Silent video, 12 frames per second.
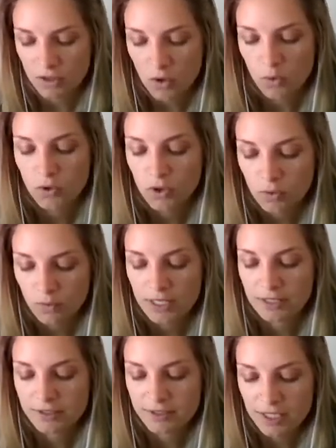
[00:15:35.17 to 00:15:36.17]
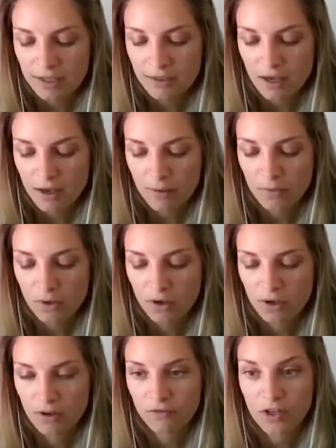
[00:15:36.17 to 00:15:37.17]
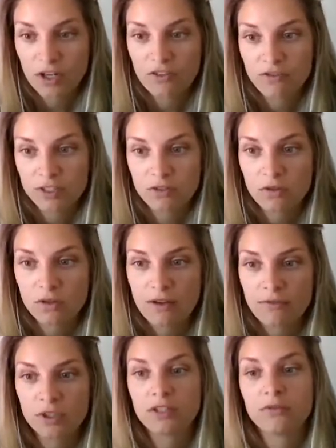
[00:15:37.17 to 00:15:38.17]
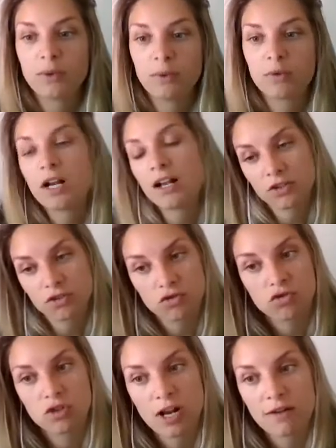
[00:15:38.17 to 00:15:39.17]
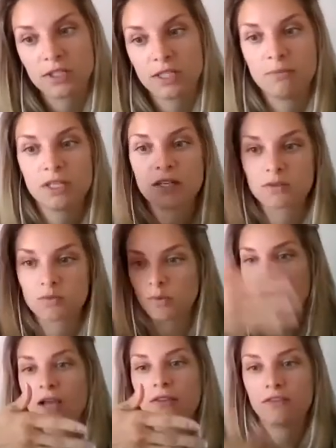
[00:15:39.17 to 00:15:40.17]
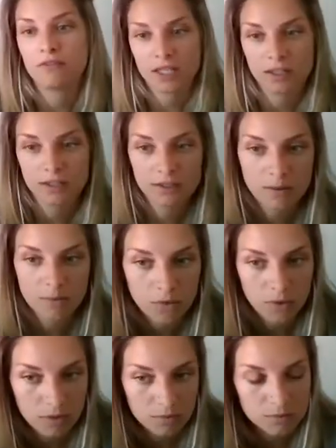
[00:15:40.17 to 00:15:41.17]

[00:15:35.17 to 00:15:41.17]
So could we see them on a very physical level if we were astral traveling because we're behind the veil at that point?